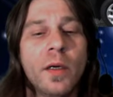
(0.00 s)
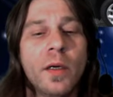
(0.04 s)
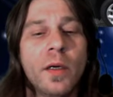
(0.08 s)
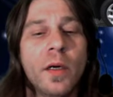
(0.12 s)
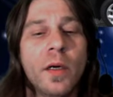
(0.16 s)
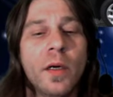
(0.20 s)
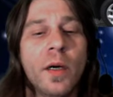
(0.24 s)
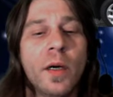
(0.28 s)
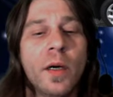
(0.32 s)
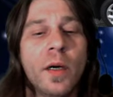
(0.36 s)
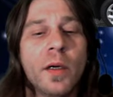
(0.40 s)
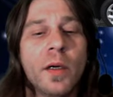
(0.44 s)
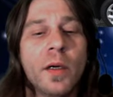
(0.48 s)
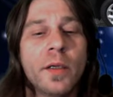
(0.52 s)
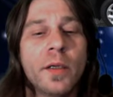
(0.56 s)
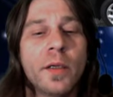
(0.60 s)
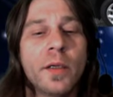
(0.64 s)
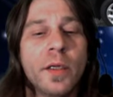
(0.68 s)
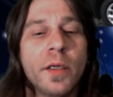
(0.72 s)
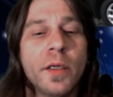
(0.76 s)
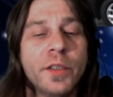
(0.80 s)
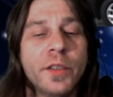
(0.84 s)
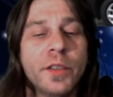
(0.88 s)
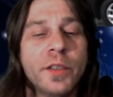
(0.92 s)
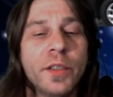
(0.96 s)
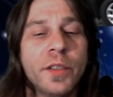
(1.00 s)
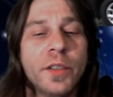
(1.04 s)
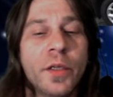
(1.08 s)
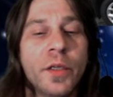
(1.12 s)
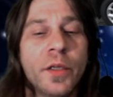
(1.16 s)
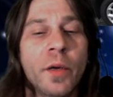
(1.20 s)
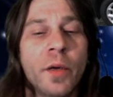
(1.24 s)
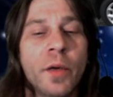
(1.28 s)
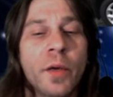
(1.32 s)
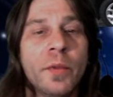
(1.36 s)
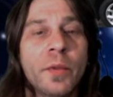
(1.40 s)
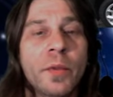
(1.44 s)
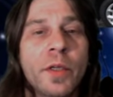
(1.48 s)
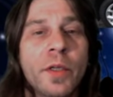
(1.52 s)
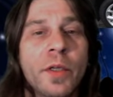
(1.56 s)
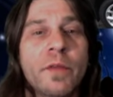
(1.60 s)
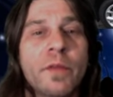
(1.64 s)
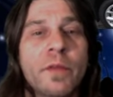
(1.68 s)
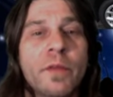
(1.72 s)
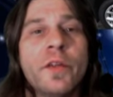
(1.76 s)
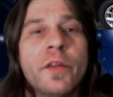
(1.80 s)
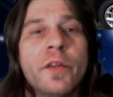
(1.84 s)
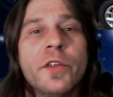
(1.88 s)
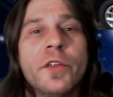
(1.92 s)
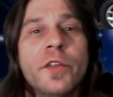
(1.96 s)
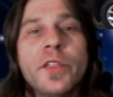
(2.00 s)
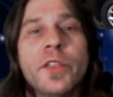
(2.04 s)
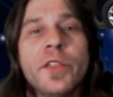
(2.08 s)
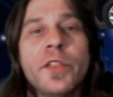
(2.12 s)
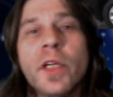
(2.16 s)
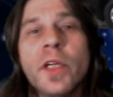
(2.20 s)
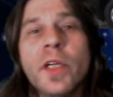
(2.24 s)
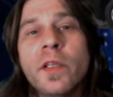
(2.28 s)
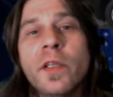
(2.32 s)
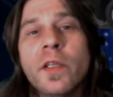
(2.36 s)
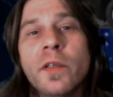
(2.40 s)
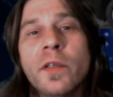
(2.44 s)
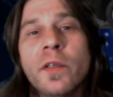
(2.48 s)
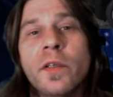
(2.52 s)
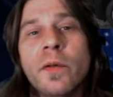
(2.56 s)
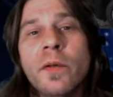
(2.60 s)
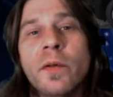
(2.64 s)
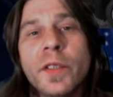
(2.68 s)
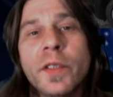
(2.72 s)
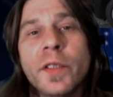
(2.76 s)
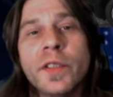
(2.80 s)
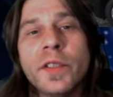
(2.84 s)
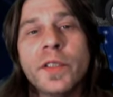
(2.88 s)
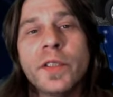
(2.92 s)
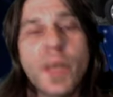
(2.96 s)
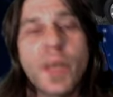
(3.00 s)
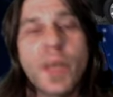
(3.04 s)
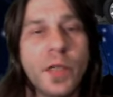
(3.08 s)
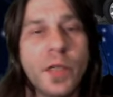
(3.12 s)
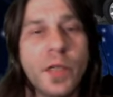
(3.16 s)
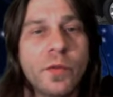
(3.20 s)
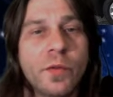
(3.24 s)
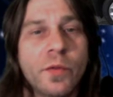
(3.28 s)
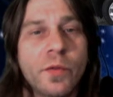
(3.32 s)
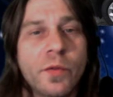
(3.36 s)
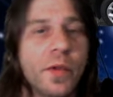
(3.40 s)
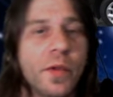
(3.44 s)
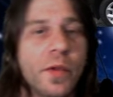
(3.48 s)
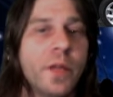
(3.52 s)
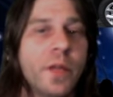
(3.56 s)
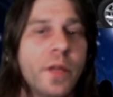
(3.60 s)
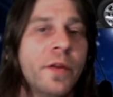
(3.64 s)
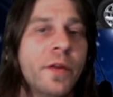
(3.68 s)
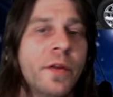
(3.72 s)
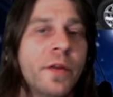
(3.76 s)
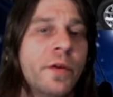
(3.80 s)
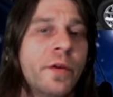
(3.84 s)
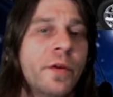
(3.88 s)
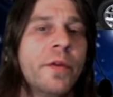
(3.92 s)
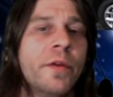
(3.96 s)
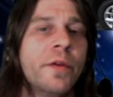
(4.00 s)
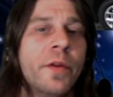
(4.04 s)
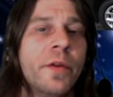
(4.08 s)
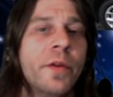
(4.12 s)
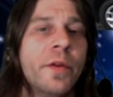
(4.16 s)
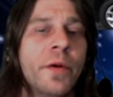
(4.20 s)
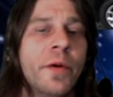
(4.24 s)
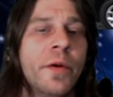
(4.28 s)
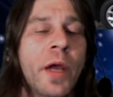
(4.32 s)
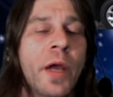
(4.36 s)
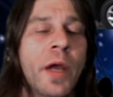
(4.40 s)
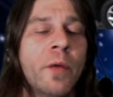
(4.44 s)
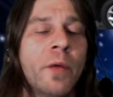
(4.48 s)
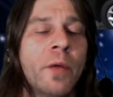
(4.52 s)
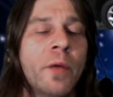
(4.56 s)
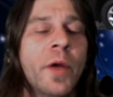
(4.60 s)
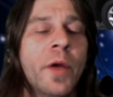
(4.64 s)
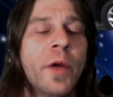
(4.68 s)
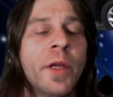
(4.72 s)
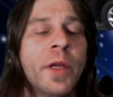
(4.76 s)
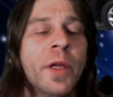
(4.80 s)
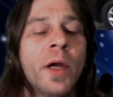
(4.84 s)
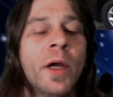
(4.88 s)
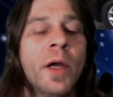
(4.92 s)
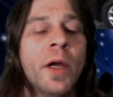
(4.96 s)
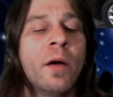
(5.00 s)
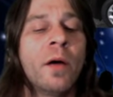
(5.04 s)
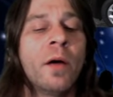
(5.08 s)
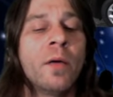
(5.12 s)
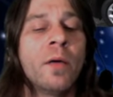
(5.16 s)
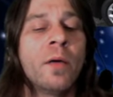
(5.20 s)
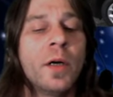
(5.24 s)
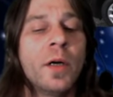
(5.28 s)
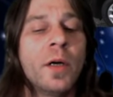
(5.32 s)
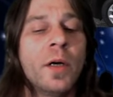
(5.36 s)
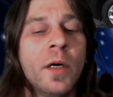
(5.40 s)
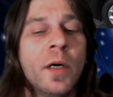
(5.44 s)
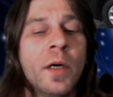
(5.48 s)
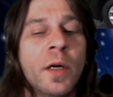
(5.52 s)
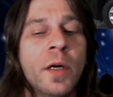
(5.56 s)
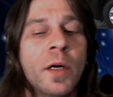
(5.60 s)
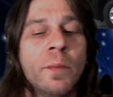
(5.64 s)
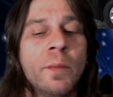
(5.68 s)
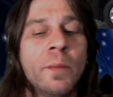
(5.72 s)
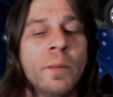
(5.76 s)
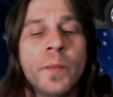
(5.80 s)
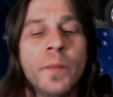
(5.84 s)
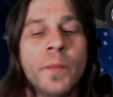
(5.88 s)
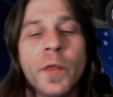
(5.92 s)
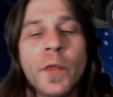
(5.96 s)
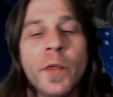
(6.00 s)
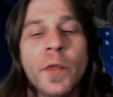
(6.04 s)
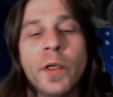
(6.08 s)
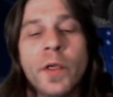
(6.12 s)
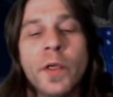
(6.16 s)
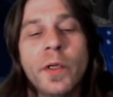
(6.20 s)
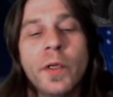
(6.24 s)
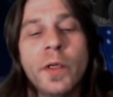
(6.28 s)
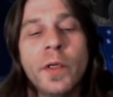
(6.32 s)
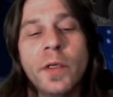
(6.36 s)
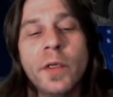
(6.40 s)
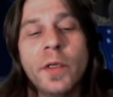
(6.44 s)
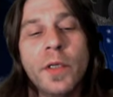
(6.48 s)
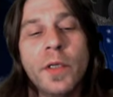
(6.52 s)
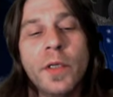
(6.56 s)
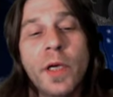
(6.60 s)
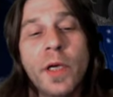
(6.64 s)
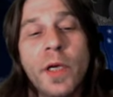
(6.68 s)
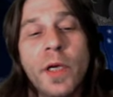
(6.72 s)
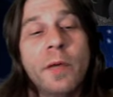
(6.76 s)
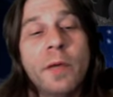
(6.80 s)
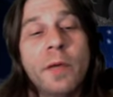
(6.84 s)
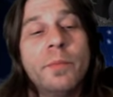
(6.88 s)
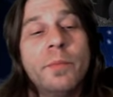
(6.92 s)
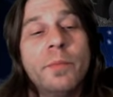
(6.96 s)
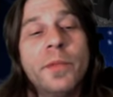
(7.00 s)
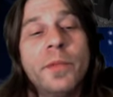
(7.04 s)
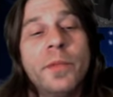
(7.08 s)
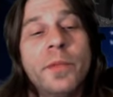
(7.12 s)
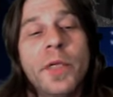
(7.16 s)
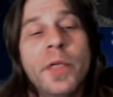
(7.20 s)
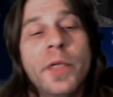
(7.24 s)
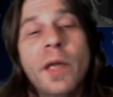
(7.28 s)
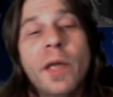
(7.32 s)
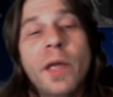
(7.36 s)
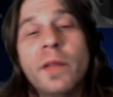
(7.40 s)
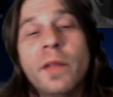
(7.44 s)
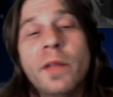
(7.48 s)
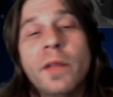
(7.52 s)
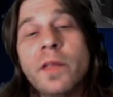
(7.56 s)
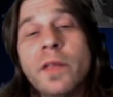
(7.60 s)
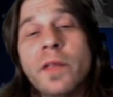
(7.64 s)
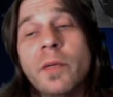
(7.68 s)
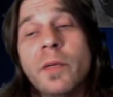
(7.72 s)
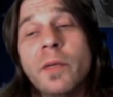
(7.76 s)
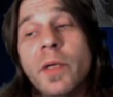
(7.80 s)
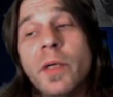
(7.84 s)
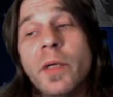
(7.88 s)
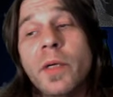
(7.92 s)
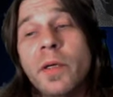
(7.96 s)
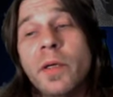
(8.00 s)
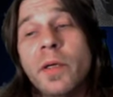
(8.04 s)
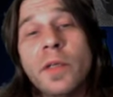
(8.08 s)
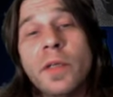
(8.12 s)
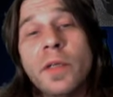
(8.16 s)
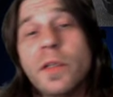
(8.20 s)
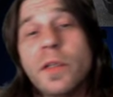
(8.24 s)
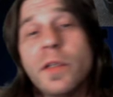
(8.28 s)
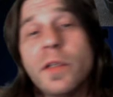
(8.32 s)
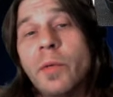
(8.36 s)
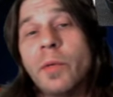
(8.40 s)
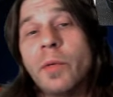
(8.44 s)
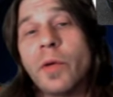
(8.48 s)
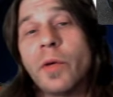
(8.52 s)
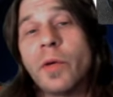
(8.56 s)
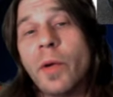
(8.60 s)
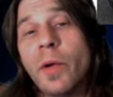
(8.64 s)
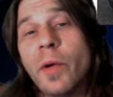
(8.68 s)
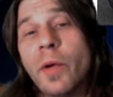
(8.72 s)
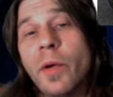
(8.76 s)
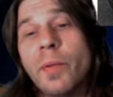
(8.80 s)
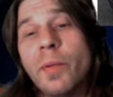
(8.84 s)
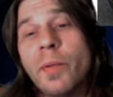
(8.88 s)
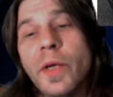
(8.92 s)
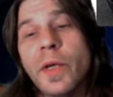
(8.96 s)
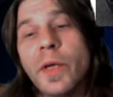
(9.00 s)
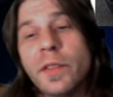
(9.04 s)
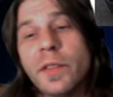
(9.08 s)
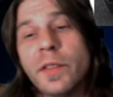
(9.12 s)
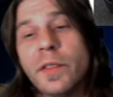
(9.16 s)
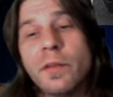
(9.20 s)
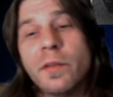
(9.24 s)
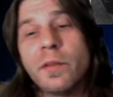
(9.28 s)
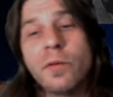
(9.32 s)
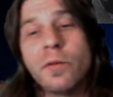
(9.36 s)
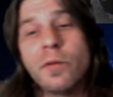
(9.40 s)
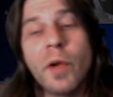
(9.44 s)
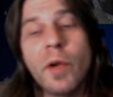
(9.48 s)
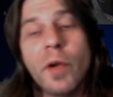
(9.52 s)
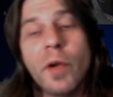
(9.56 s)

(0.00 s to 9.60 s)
because I believe that they're sticking to the schedule that they're at right now. It's gonna be a great place